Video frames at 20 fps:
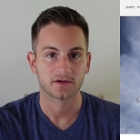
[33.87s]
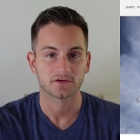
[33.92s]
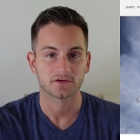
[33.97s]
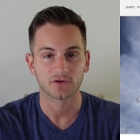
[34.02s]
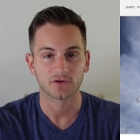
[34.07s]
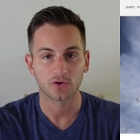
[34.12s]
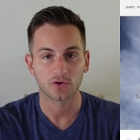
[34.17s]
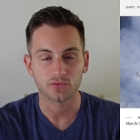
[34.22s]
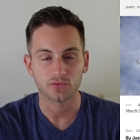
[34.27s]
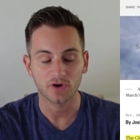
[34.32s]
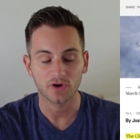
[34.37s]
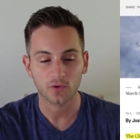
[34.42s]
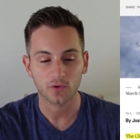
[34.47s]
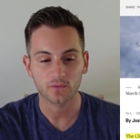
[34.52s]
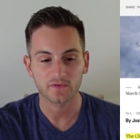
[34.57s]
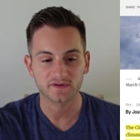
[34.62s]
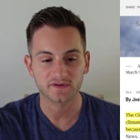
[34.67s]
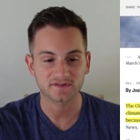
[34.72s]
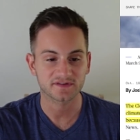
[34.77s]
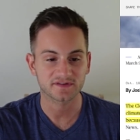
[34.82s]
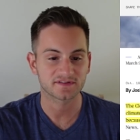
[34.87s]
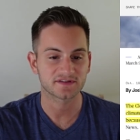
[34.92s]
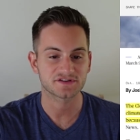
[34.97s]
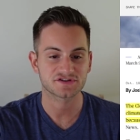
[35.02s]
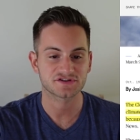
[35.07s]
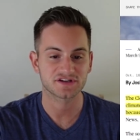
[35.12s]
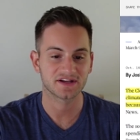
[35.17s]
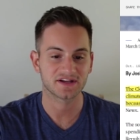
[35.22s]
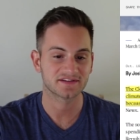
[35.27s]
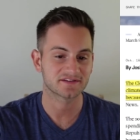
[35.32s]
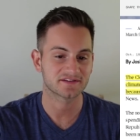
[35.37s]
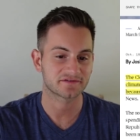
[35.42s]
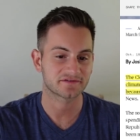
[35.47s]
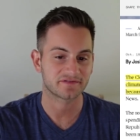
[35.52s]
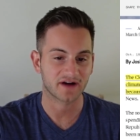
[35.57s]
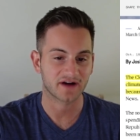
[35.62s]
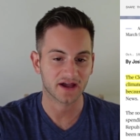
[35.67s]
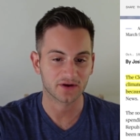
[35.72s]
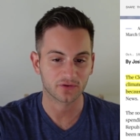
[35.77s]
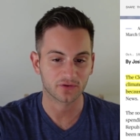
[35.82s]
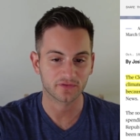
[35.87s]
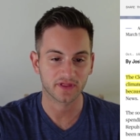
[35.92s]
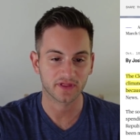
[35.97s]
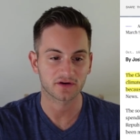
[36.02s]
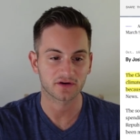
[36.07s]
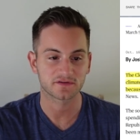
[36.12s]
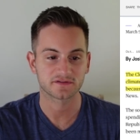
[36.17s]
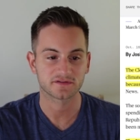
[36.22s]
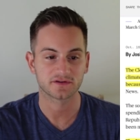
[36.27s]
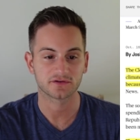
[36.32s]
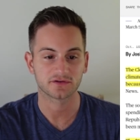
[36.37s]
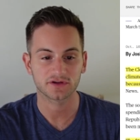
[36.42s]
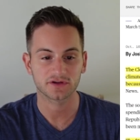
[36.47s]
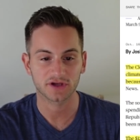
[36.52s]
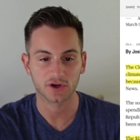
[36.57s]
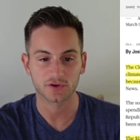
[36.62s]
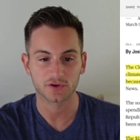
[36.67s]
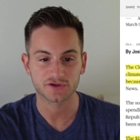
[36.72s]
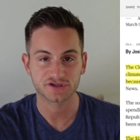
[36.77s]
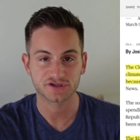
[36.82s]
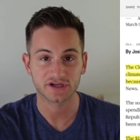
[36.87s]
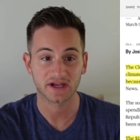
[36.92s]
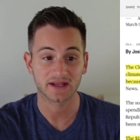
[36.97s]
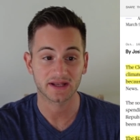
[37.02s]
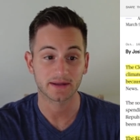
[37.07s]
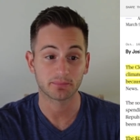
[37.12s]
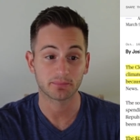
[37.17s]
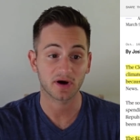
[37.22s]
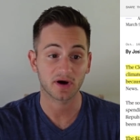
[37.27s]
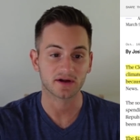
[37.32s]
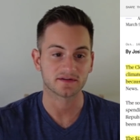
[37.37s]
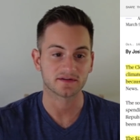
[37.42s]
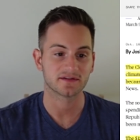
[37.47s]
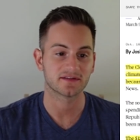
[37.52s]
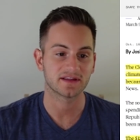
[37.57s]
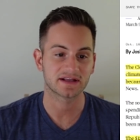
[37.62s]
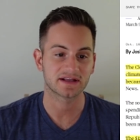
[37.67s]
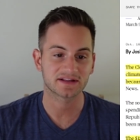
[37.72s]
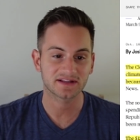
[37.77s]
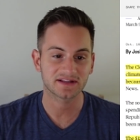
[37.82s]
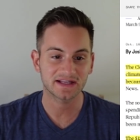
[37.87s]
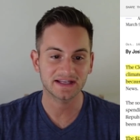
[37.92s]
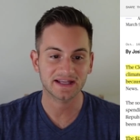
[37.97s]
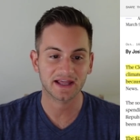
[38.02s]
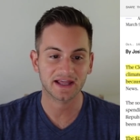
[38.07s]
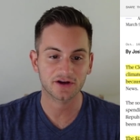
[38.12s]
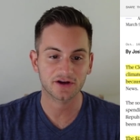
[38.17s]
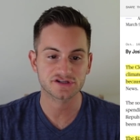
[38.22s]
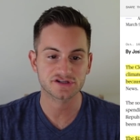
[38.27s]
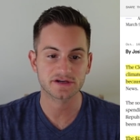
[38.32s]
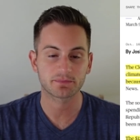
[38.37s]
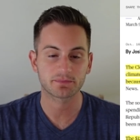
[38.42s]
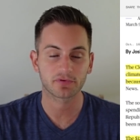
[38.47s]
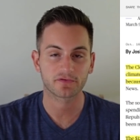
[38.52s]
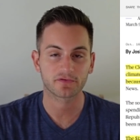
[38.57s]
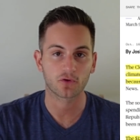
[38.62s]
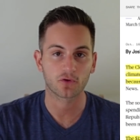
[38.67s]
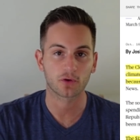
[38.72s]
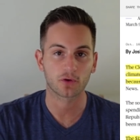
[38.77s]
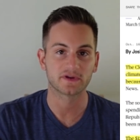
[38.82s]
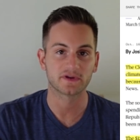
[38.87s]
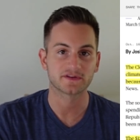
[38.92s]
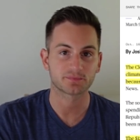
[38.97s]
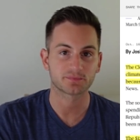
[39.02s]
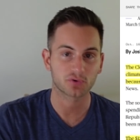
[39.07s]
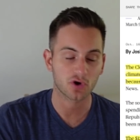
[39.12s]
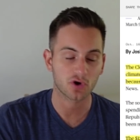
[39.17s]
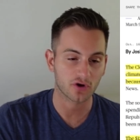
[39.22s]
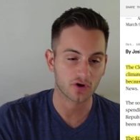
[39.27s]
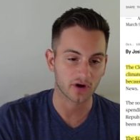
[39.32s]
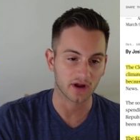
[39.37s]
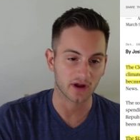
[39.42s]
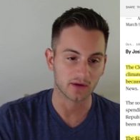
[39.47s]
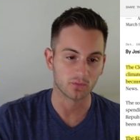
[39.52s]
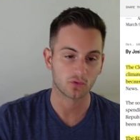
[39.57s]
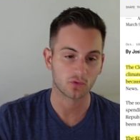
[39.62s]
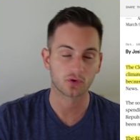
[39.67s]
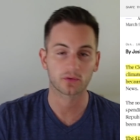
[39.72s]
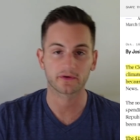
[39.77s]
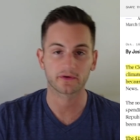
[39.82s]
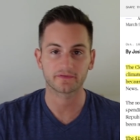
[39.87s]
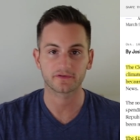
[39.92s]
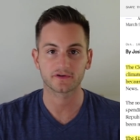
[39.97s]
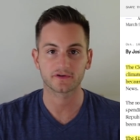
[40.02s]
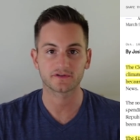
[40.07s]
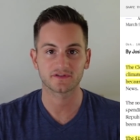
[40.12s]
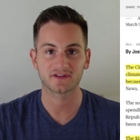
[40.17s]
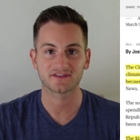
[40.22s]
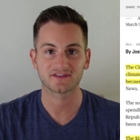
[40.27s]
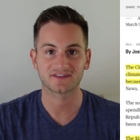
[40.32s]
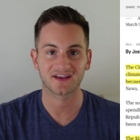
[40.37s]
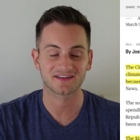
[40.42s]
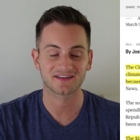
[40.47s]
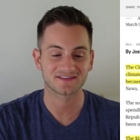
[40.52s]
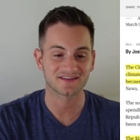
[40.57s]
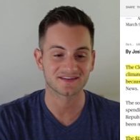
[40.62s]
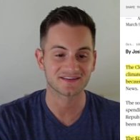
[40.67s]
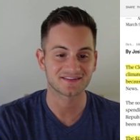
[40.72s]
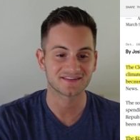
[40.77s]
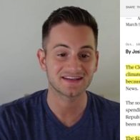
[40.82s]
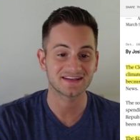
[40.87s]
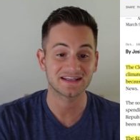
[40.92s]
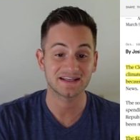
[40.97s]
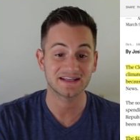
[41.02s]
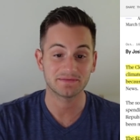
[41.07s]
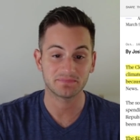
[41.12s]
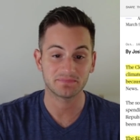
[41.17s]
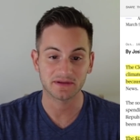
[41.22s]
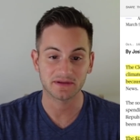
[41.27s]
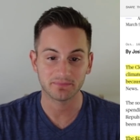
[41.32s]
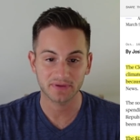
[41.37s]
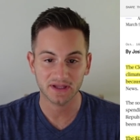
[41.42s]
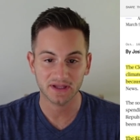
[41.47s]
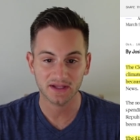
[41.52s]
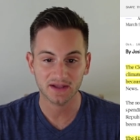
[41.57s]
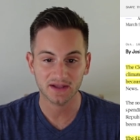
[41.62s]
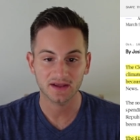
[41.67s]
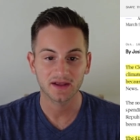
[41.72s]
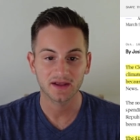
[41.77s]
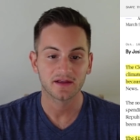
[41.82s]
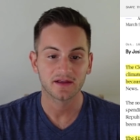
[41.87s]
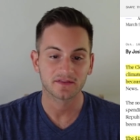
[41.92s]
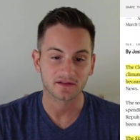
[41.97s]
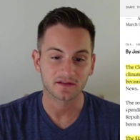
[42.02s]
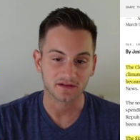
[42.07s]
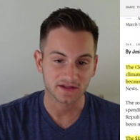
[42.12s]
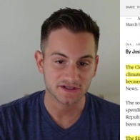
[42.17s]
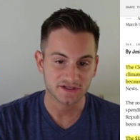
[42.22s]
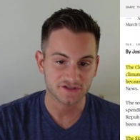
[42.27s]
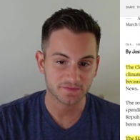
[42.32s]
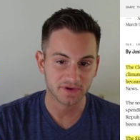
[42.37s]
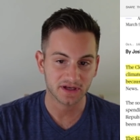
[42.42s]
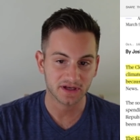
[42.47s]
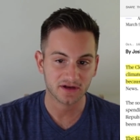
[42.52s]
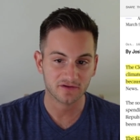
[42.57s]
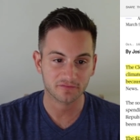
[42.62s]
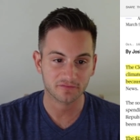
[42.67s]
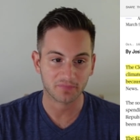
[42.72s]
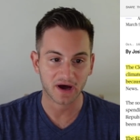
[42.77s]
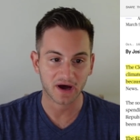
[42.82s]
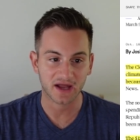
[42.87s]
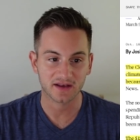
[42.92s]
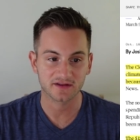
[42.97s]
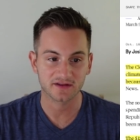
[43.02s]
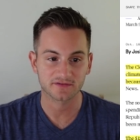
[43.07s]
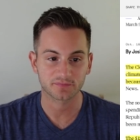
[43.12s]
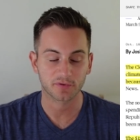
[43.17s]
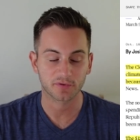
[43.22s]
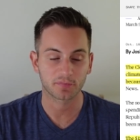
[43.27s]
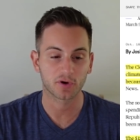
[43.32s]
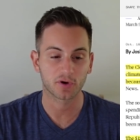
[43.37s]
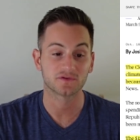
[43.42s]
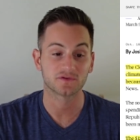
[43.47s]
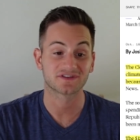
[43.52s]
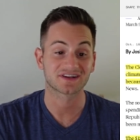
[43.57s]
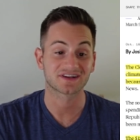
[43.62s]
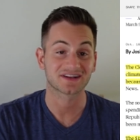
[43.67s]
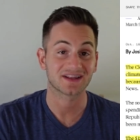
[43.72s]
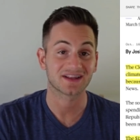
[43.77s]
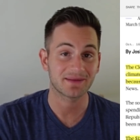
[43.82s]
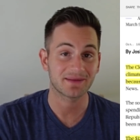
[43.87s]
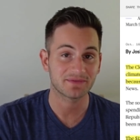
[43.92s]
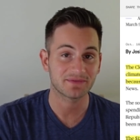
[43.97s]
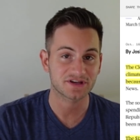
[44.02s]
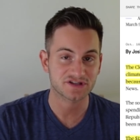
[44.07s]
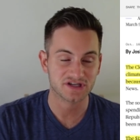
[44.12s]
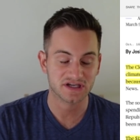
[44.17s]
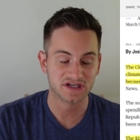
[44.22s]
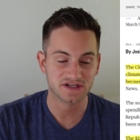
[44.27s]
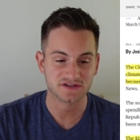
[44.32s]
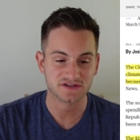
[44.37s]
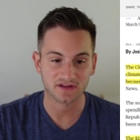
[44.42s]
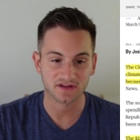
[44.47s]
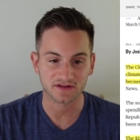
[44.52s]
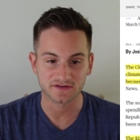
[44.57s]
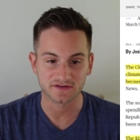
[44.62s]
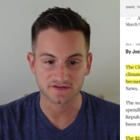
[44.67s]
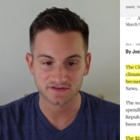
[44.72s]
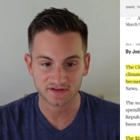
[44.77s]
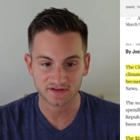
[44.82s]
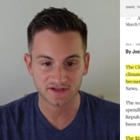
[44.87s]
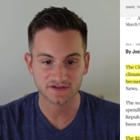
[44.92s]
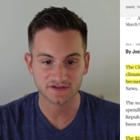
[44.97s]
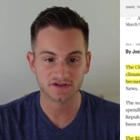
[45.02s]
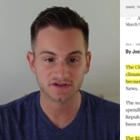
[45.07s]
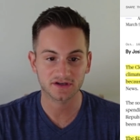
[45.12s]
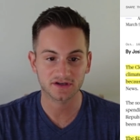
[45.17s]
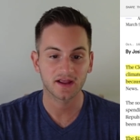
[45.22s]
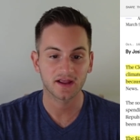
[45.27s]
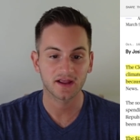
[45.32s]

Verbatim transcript: So no, this decision isn't final, they are still negotiating, but the Clean Energy Performance Program, we'll refer to this as the CEPP, the linchpin of Biden's proposed climate change legislation,